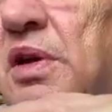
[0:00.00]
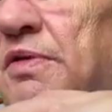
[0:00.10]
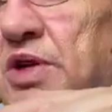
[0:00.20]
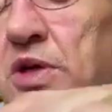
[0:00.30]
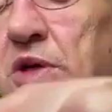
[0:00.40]
the
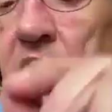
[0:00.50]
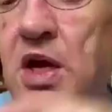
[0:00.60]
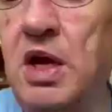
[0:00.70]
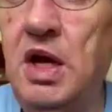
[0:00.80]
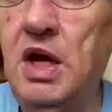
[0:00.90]
fish skull.
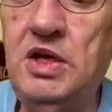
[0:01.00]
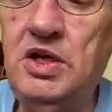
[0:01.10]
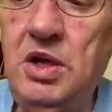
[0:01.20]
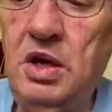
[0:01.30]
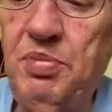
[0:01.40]
And
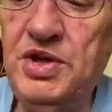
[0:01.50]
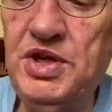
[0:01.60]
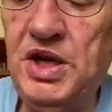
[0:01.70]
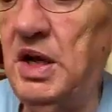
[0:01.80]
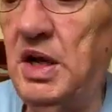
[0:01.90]
it's not
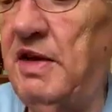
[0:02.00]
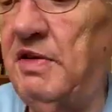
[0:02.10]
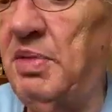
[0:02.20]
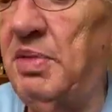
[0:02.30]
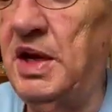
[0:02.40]
particularly
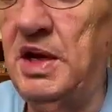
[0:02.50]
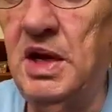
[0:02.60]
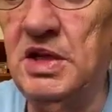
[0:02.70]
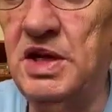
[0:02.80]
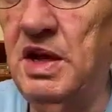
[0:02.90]
heavy, but it
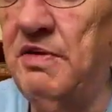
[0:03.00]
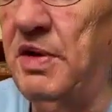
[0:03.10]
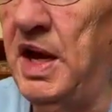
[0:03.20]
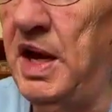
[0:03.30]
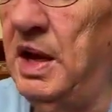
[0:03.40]
does give
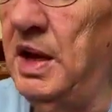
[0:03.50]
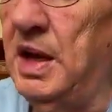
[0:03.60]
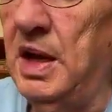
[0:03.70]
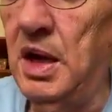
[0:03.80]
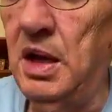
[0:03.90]
a
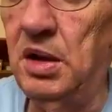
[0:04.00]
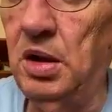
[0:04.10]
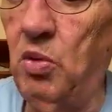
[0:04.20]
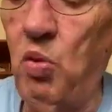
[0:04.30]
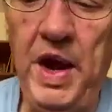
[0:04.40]

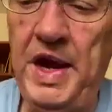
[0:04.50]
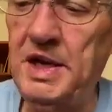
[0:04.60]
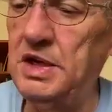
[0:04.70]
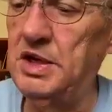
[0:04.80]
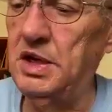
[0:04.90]
little
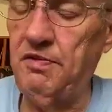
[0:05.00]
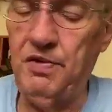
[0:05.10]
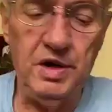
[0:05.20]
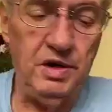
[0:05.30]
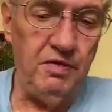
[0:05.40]
weight to the
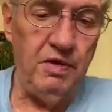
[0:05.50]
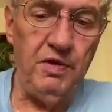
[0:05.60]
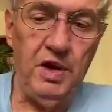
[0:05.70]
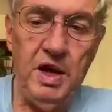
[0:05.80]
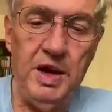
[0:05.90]
front of the
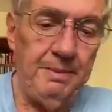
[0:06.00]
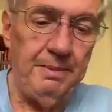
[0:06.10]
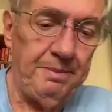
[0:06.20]
fly.